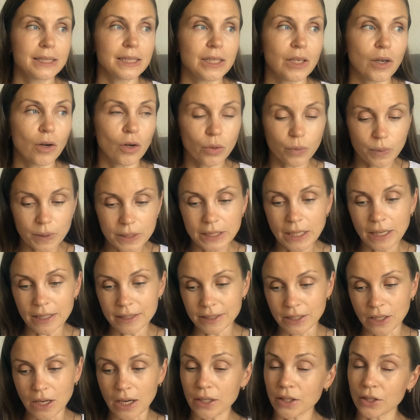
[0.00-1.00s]
So always
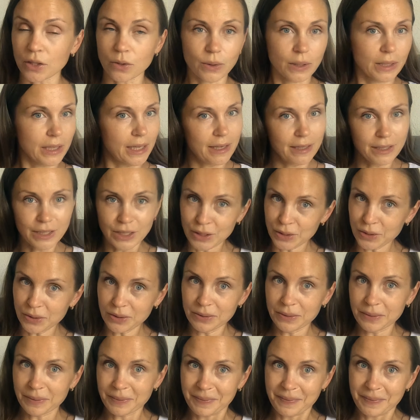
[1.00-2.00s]
ask, I don't know, can you?